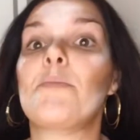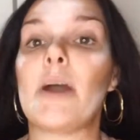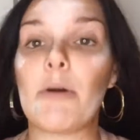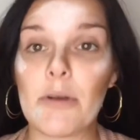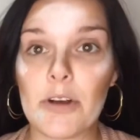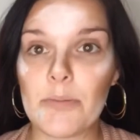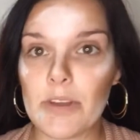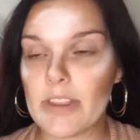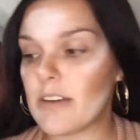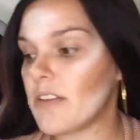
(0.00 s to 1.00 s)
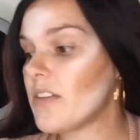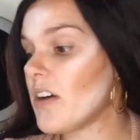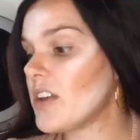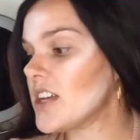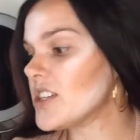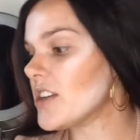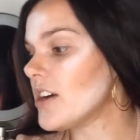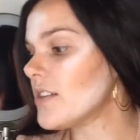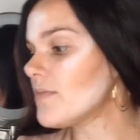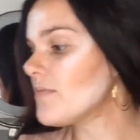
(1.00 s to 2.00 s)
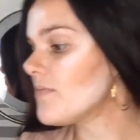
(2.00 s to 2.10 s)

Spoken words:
now we're gonna put the foundation on.